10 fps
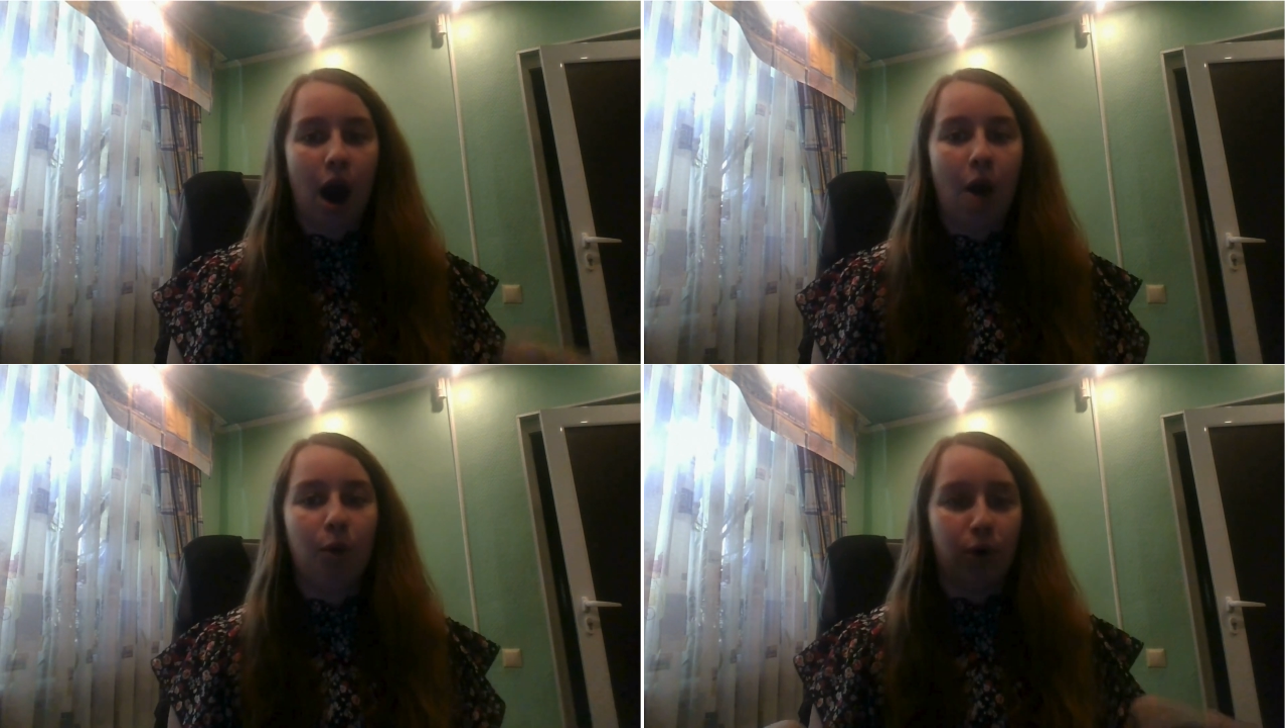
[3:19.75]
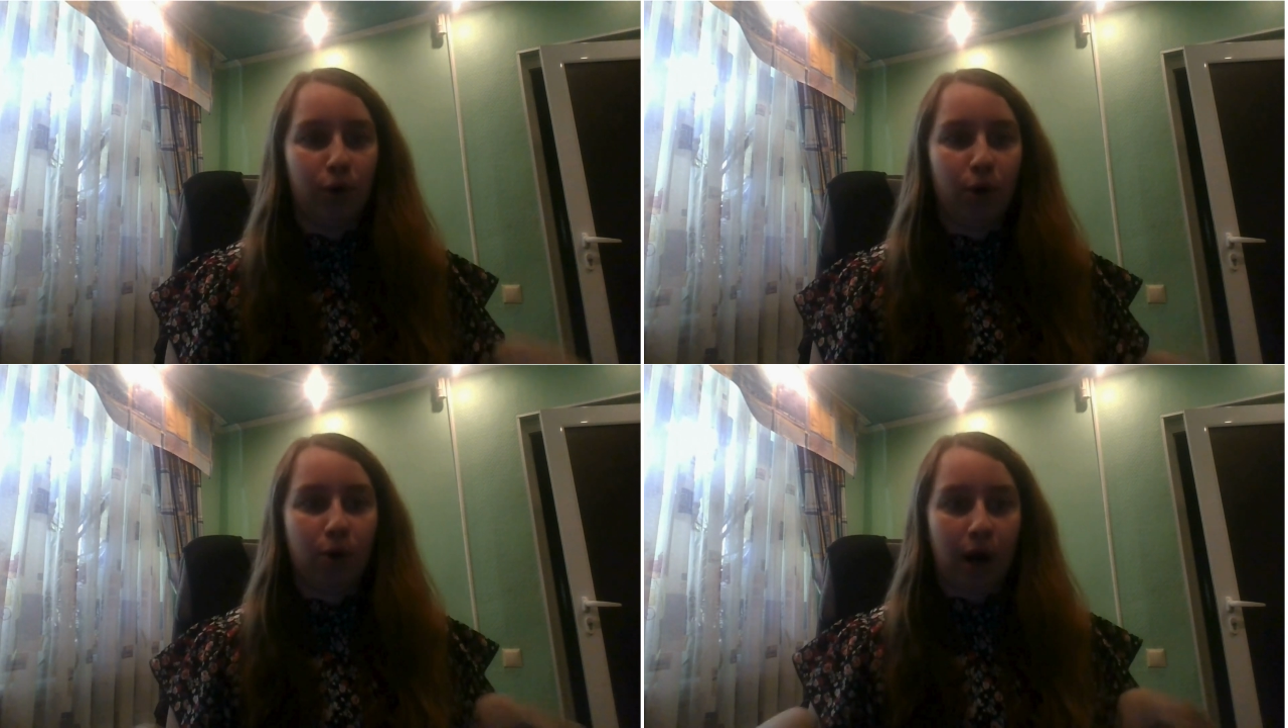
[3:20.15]

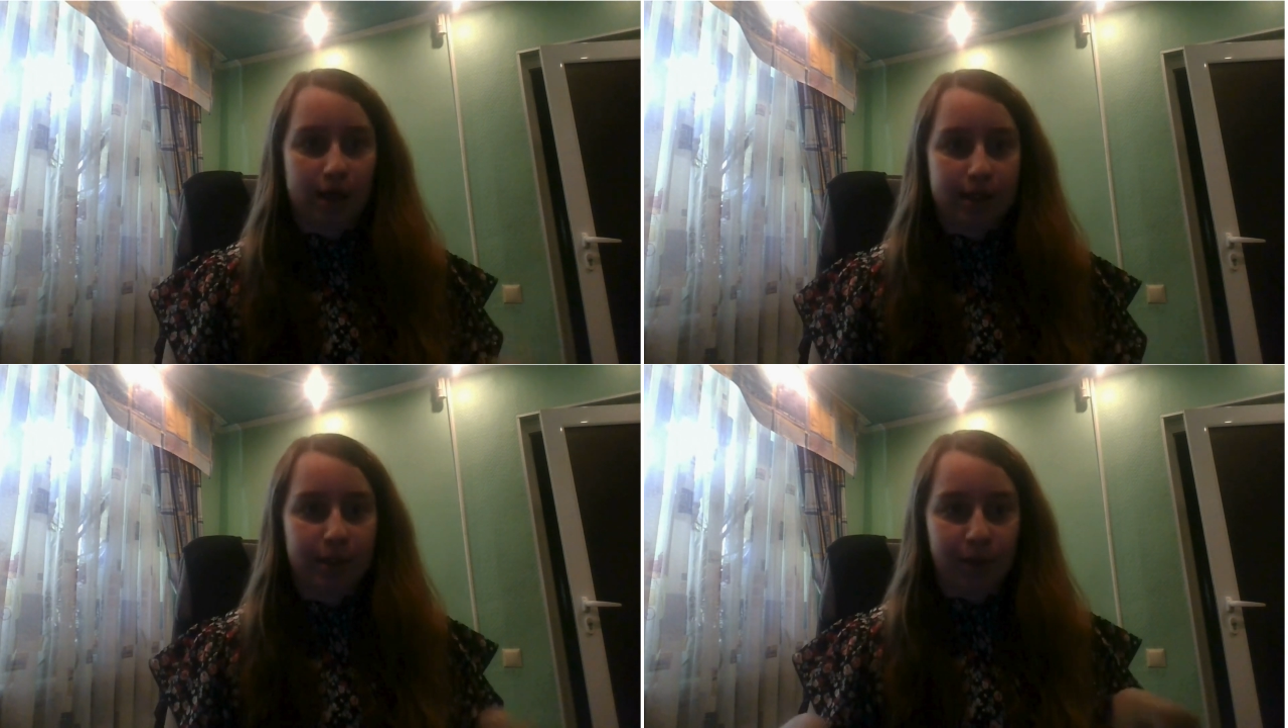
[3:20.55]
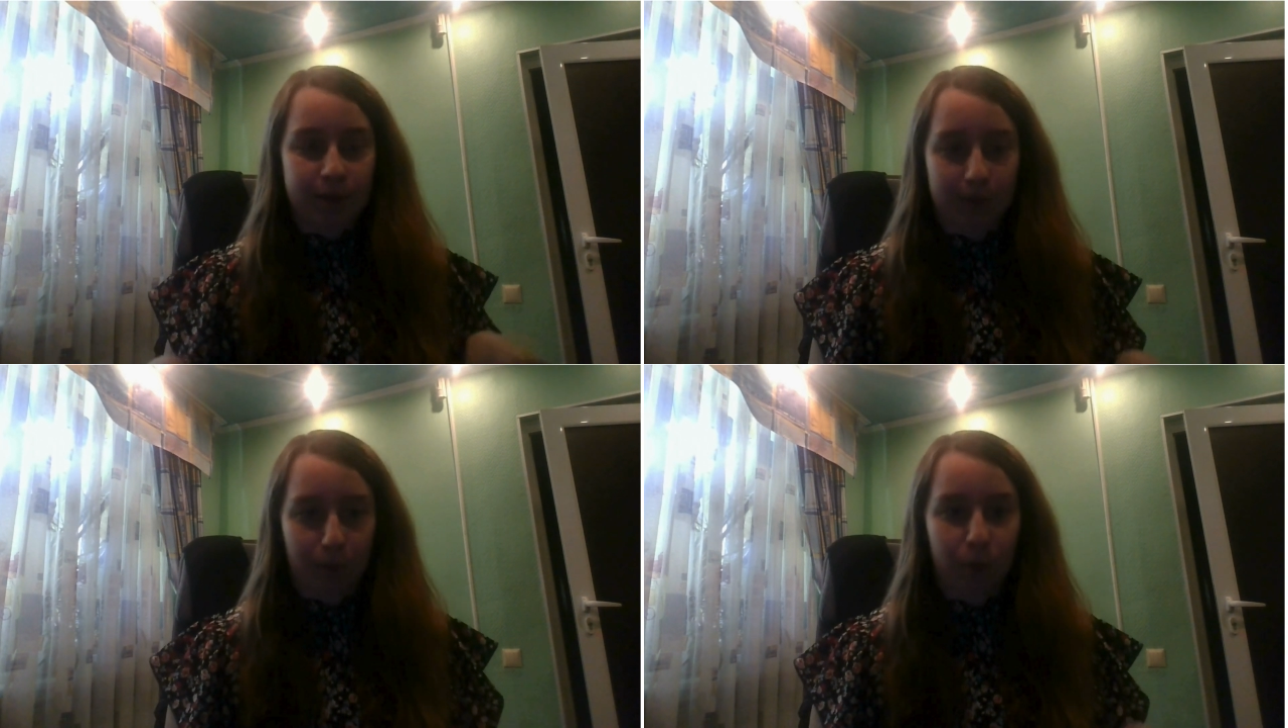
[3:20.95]
our raw customer
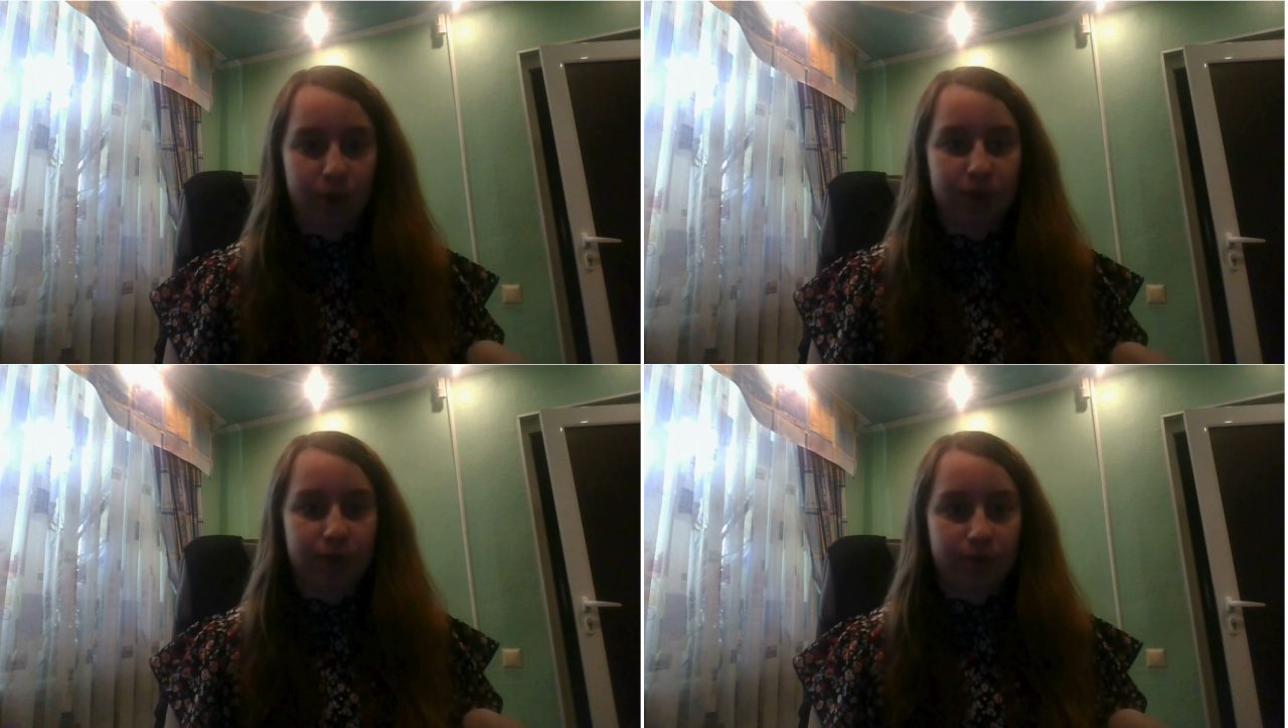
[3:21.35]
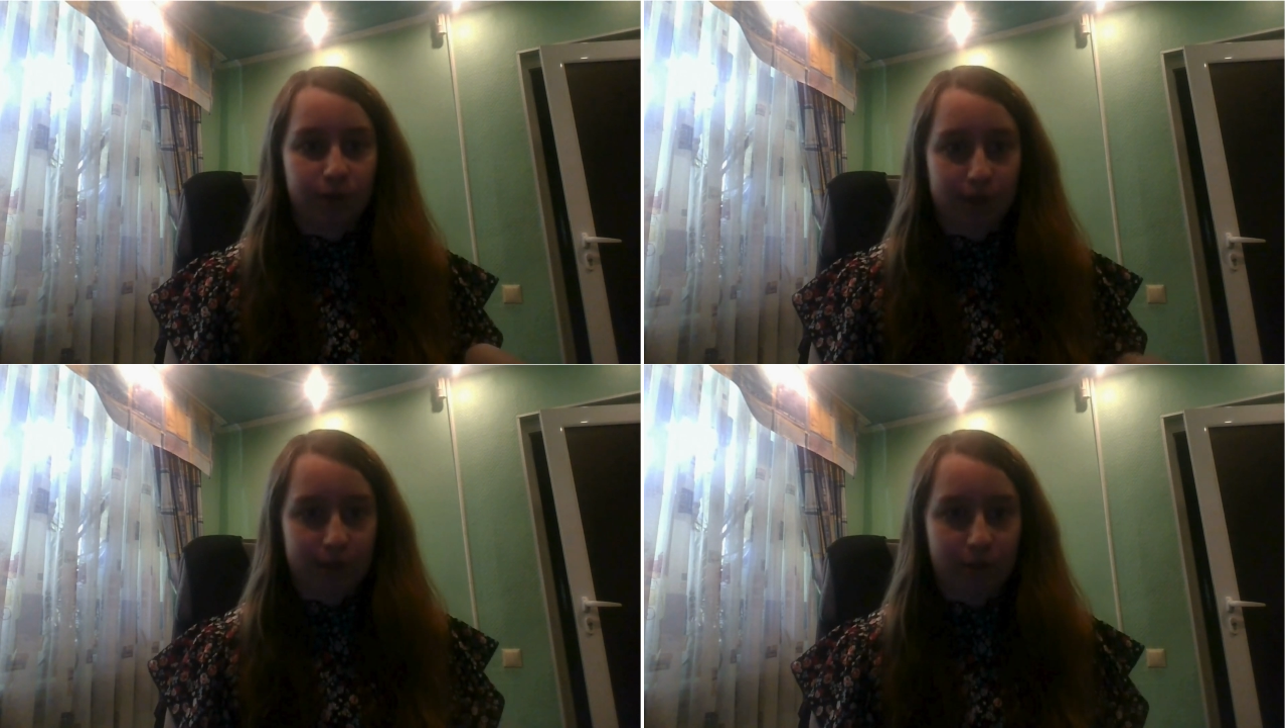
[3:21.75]
support
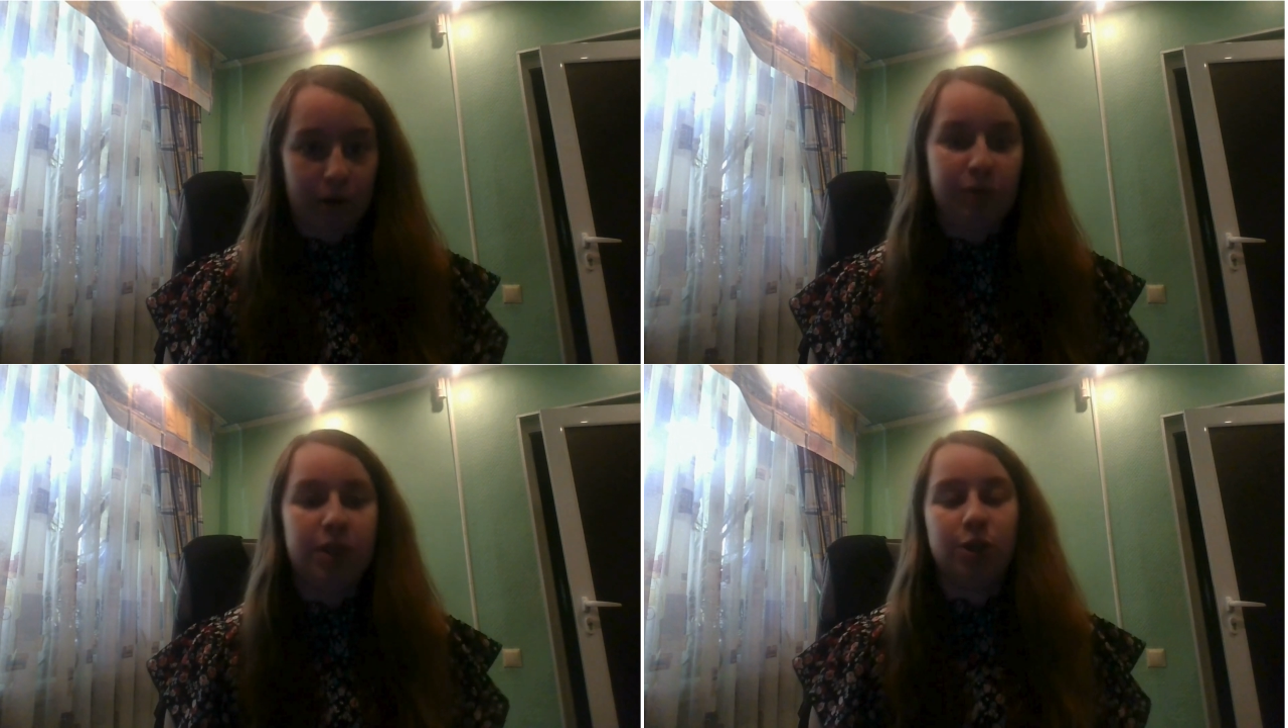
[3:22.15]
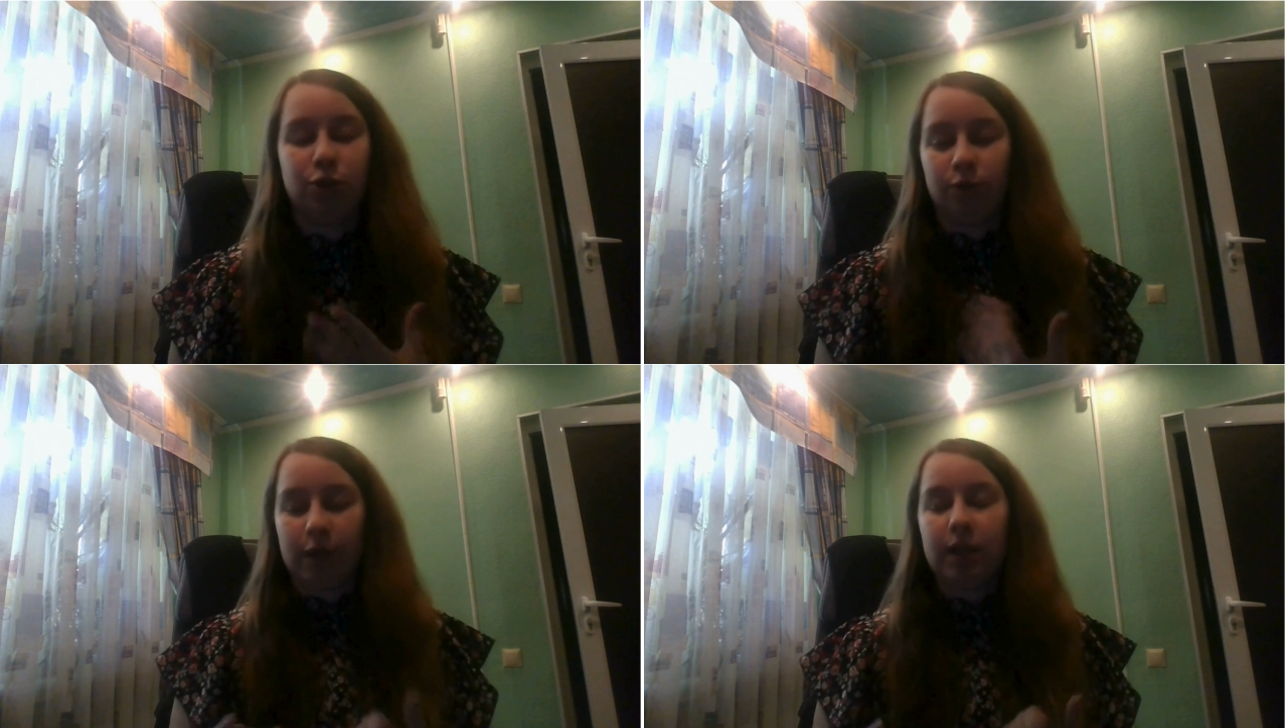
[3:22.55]
transcripts
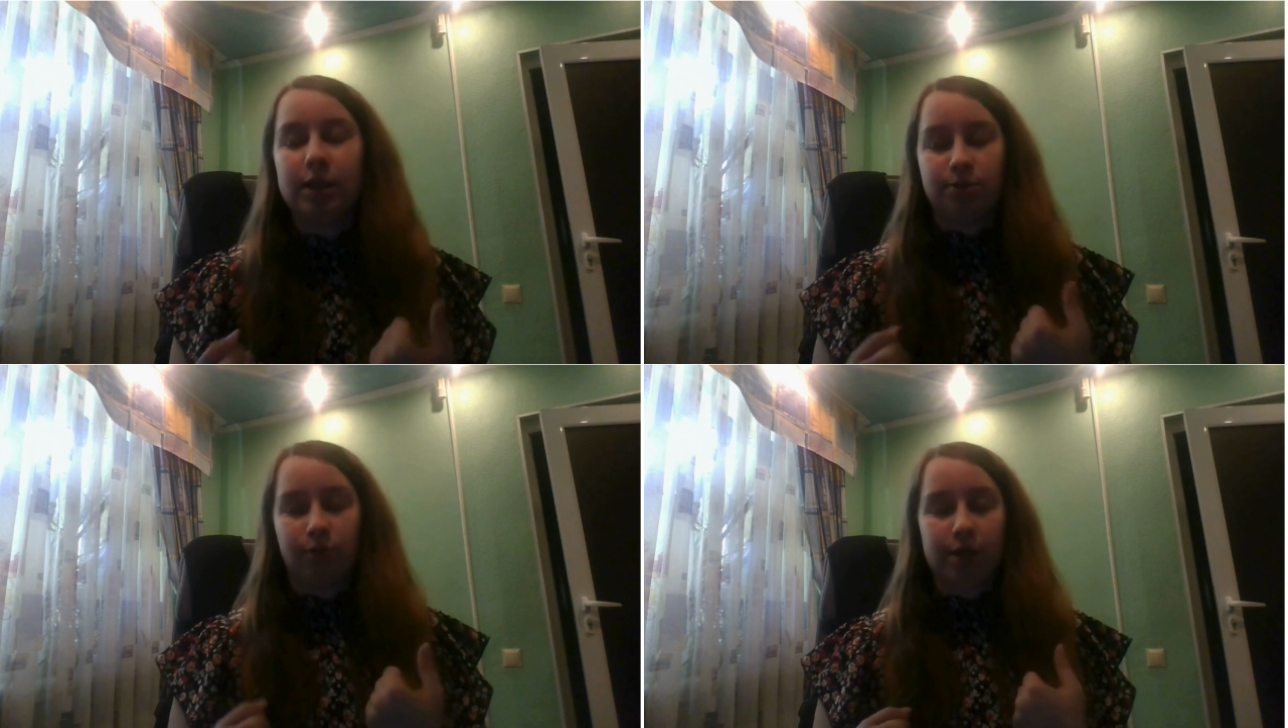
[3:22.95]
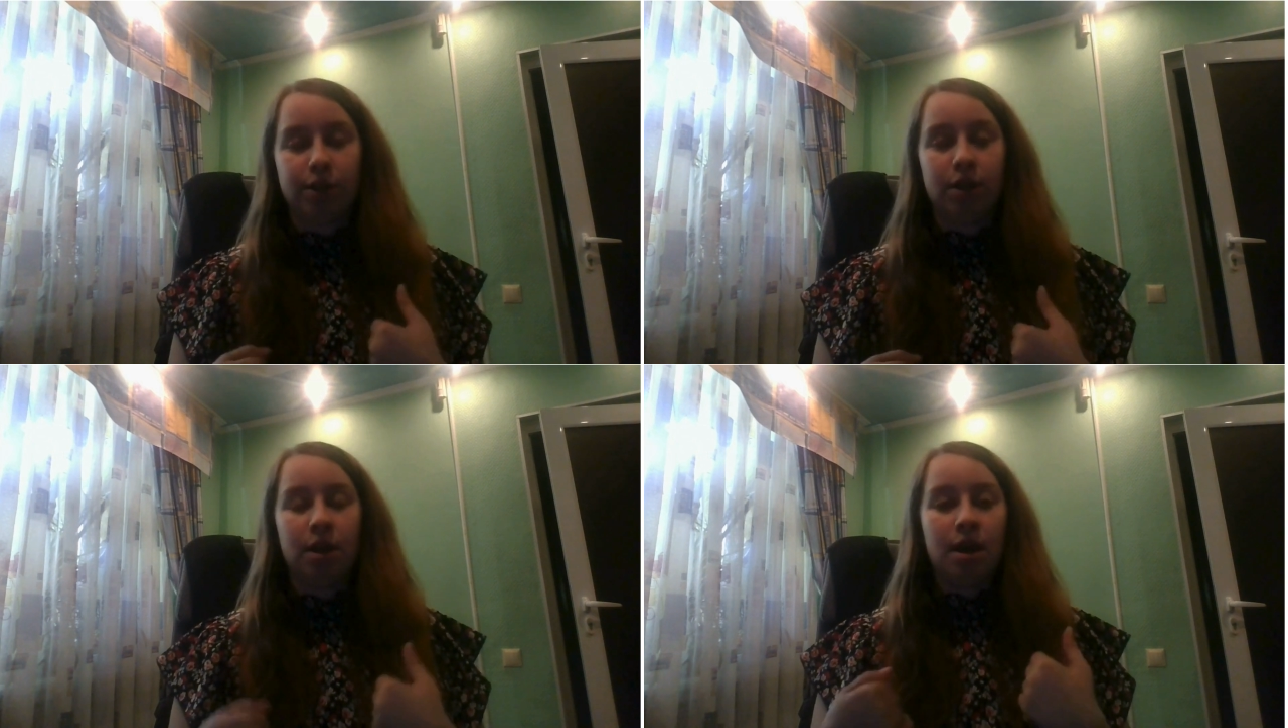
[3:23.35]
into weekly trend